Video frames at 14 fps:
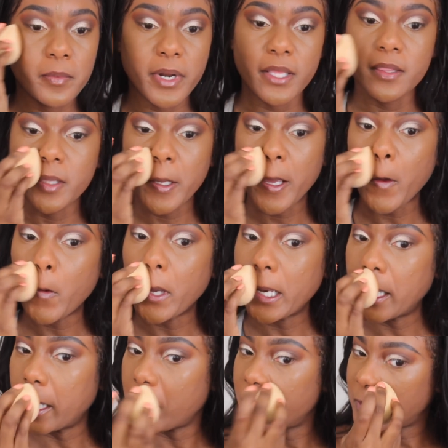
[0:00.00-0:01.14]
But I think I
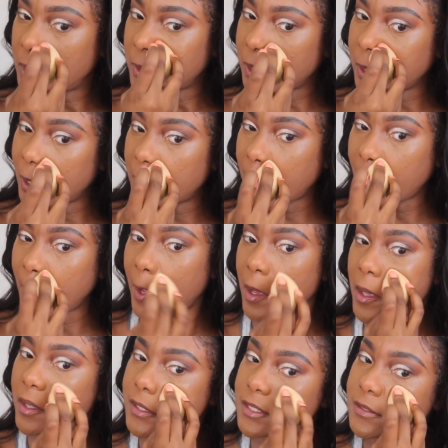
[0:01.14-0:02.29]
would definitely
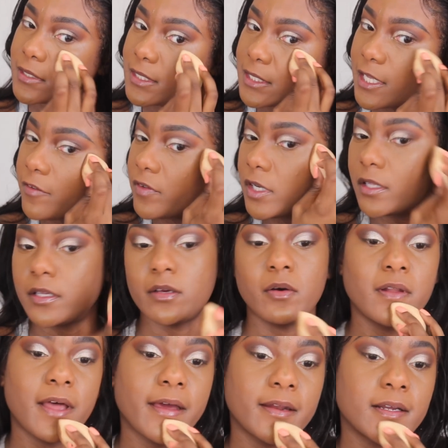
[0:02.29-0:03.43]
go
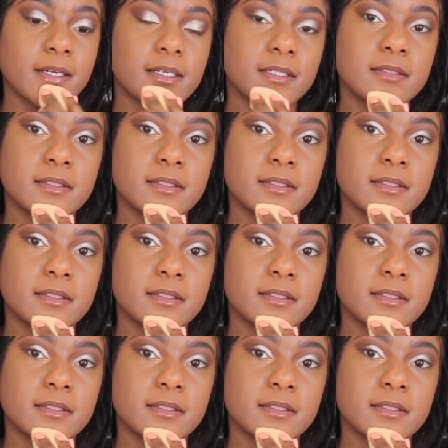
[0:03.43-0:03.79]
lighter.